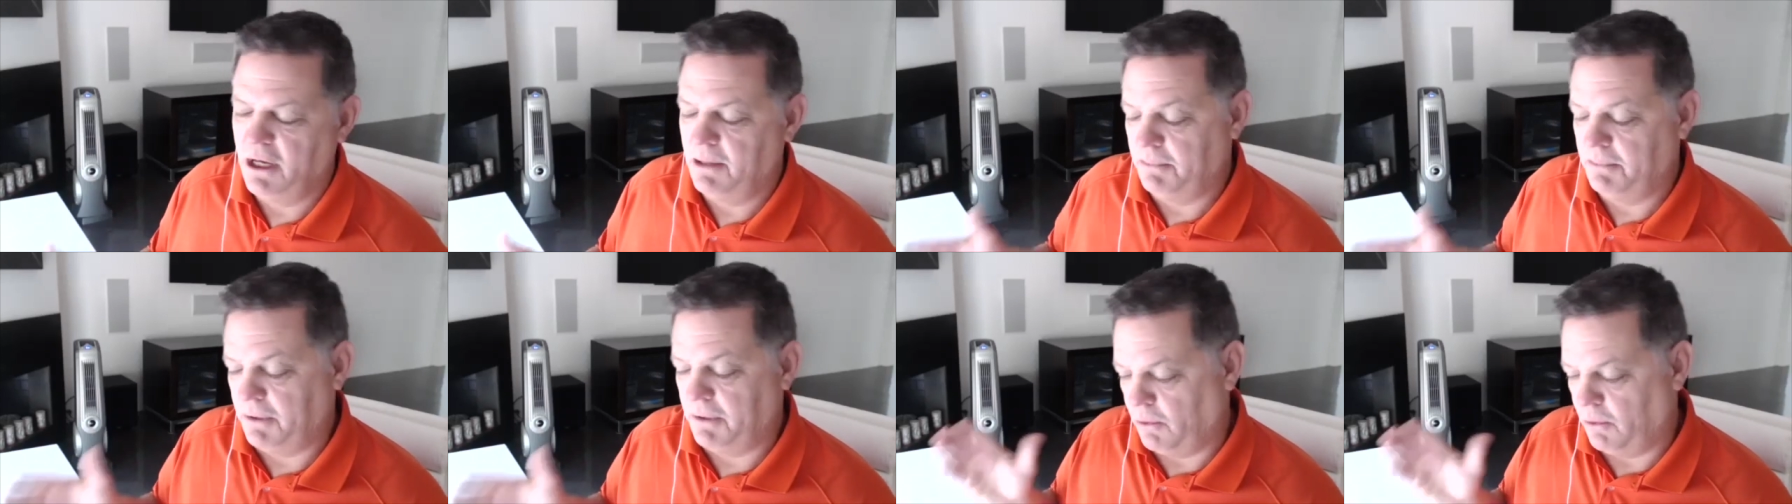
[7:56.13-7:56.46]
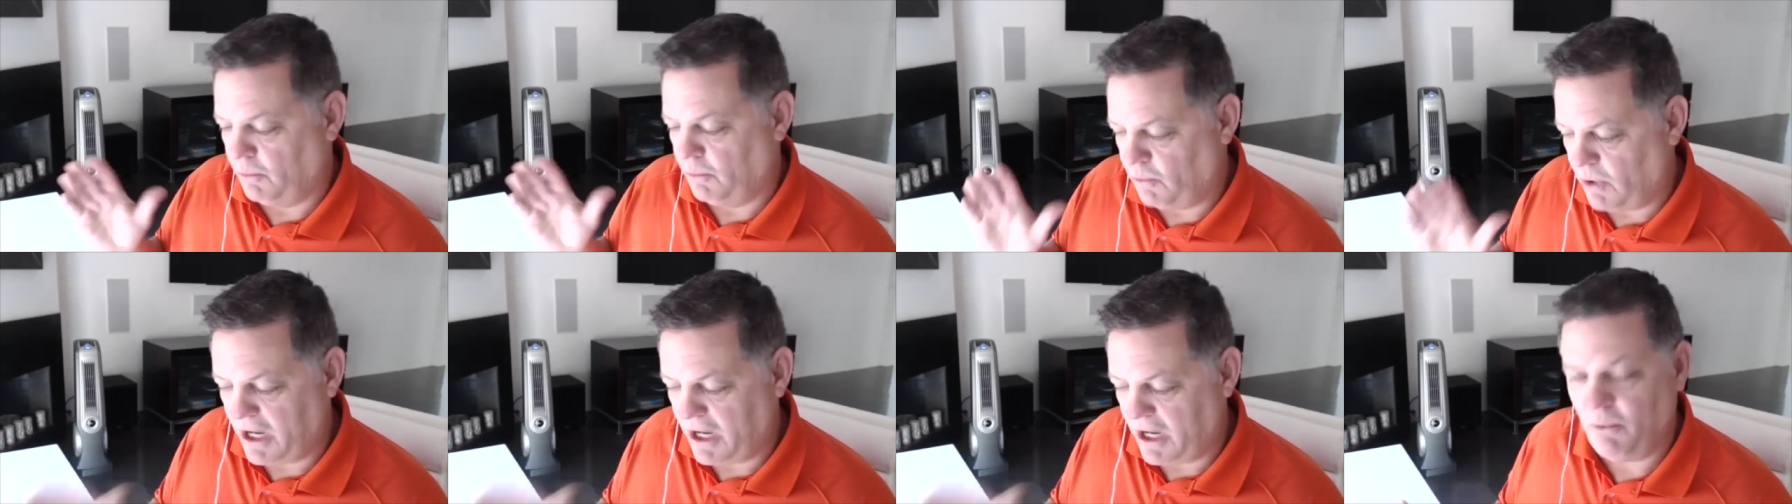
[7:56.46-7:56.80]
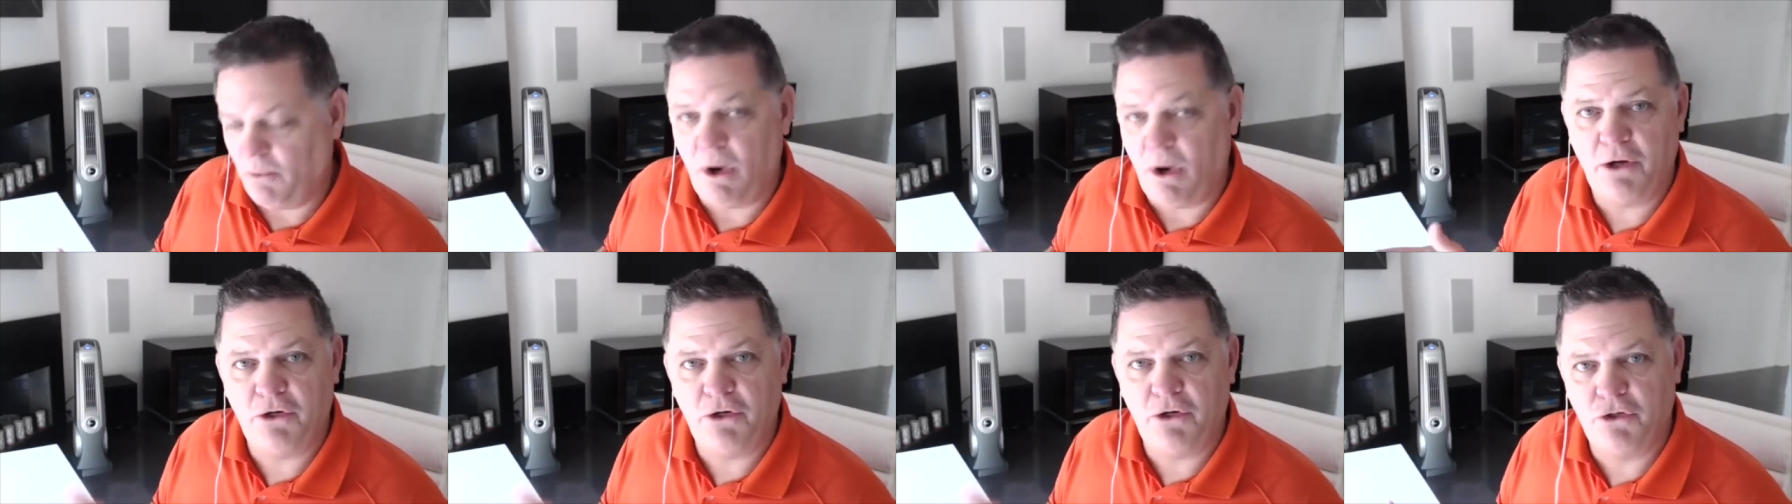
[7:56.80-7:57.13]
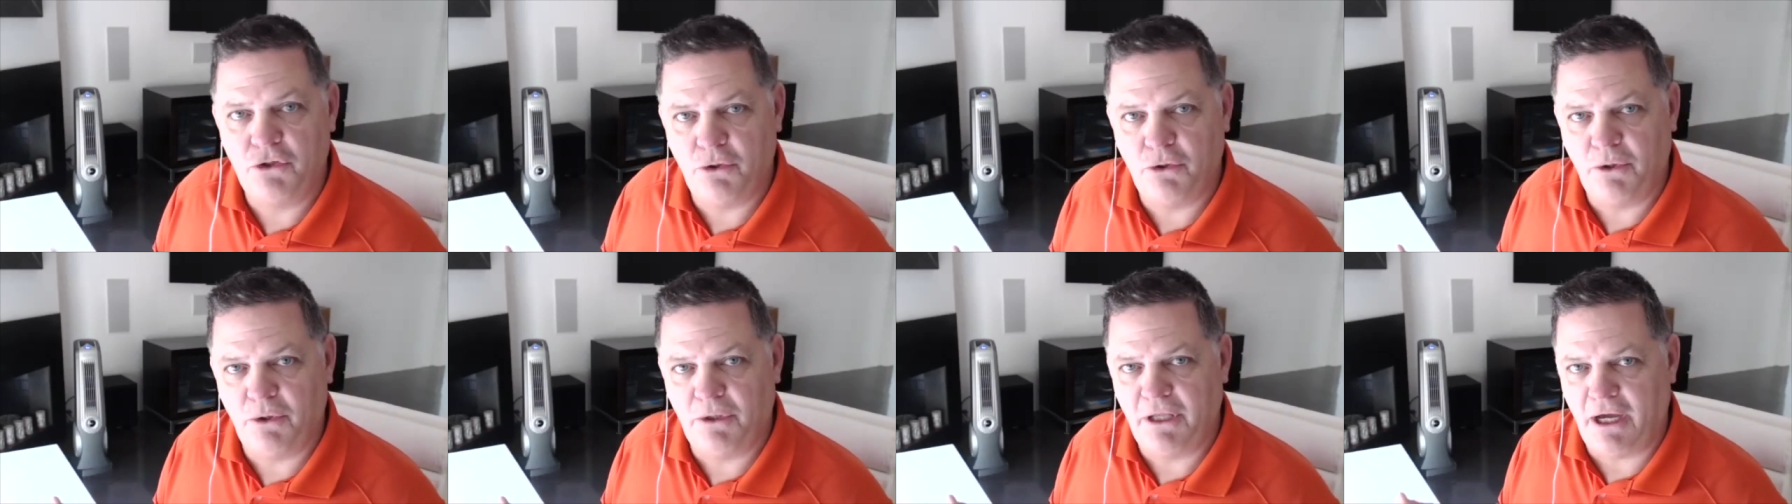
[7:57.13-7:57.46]
But right while you're
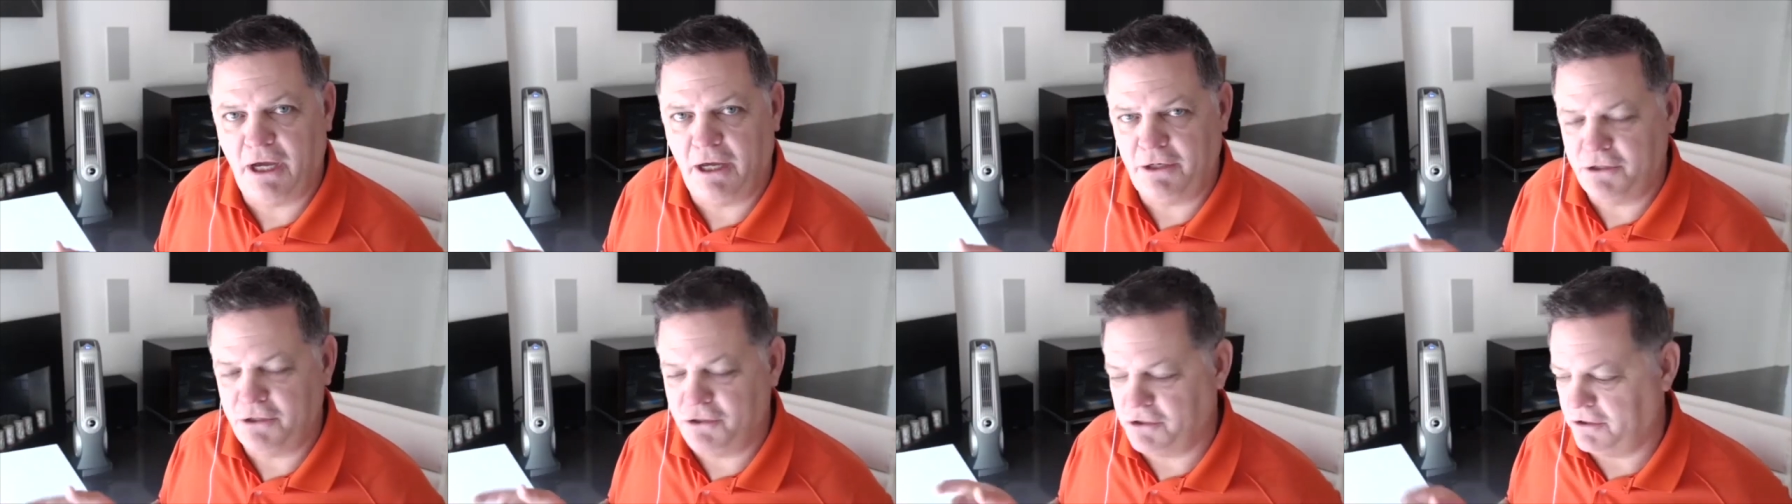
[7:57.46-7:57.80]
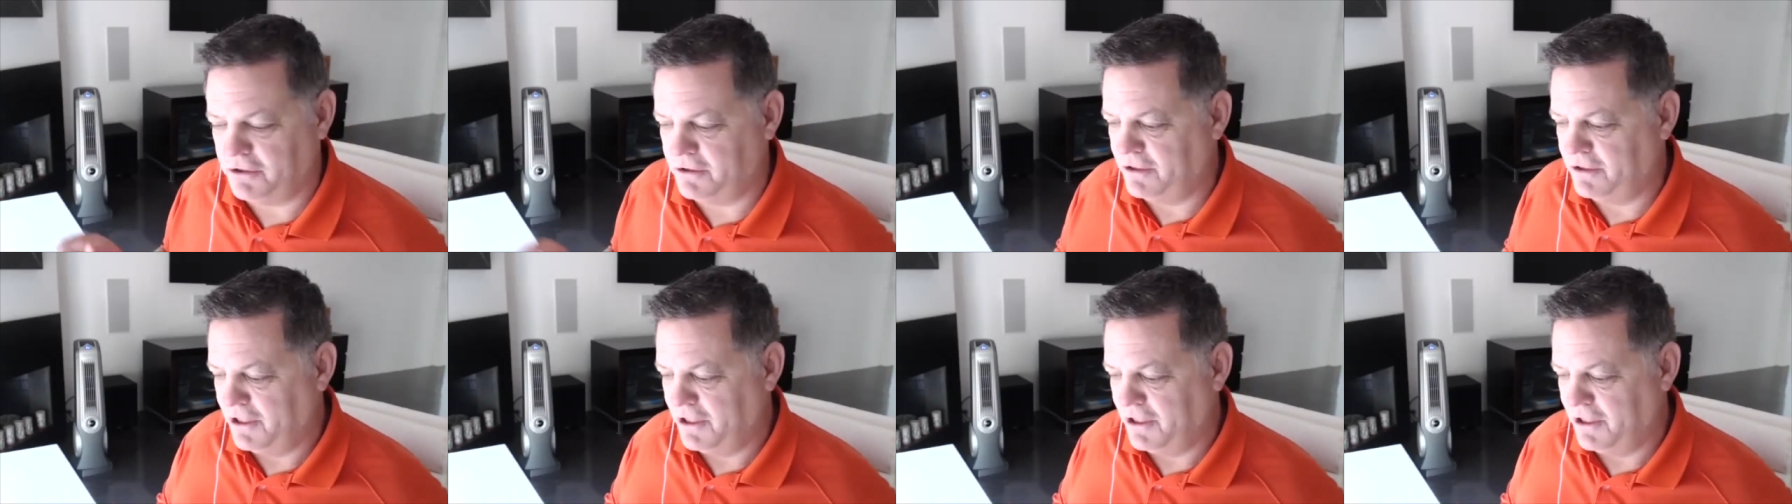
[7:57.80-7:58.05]
doing that, you should,